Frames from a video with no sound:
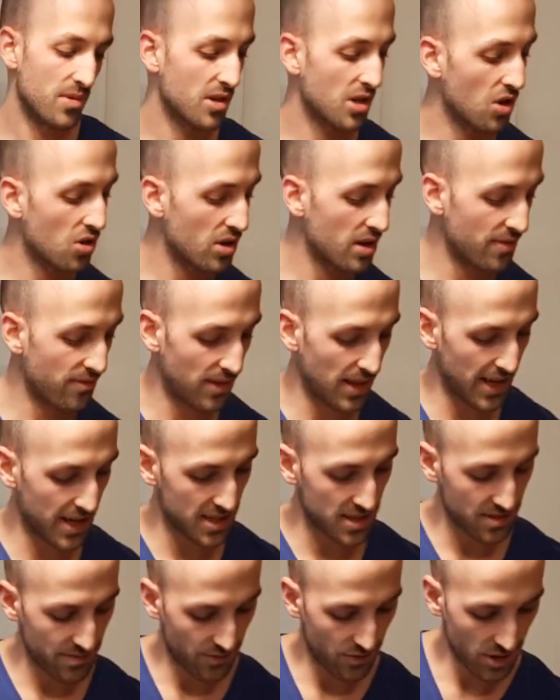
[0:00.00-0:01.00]
Coconut
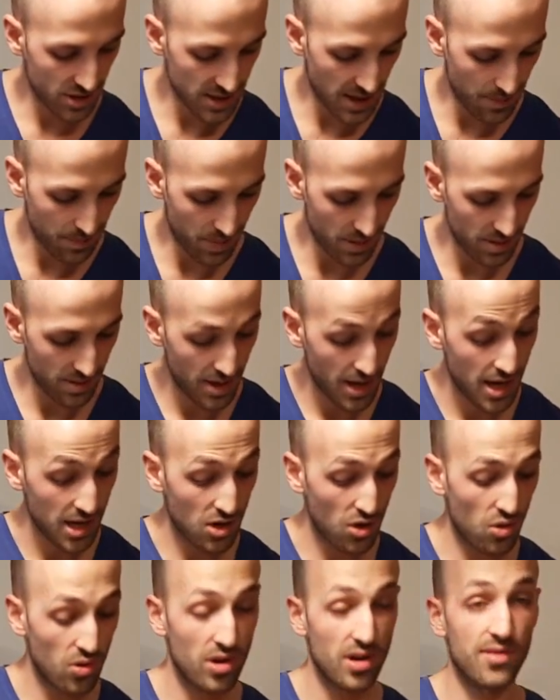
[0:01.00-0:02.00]
flakes, for example,
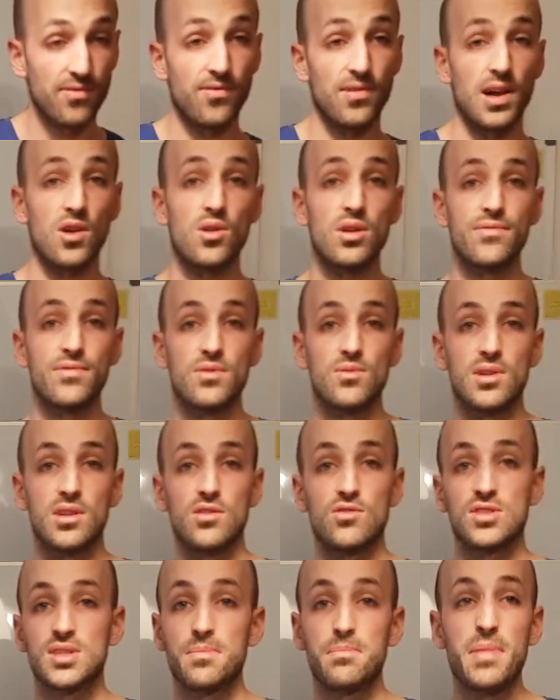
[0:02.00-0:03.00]
coconut flour if you want
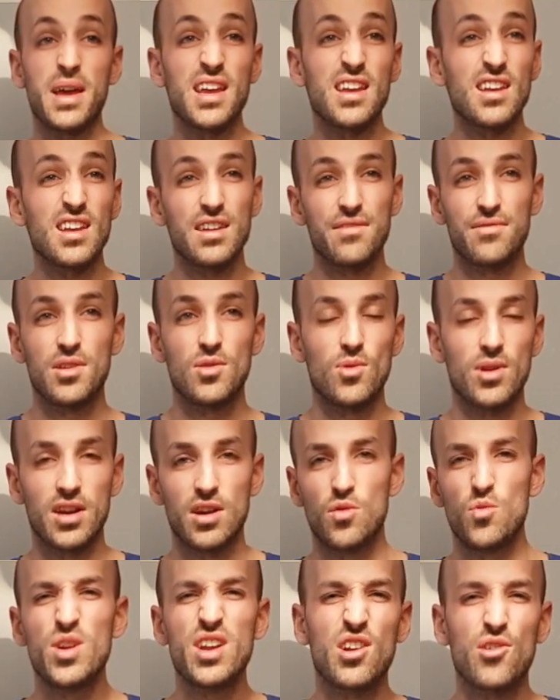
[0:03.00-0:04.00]
to do some baking, if you want
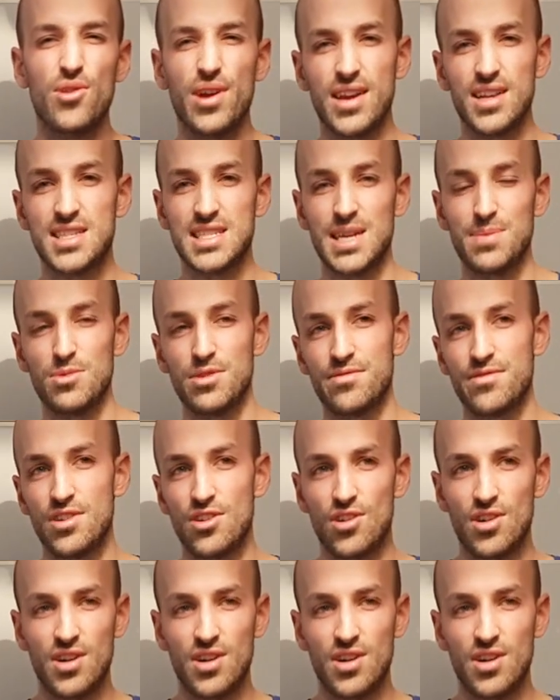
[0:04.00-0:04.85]
to recreate some of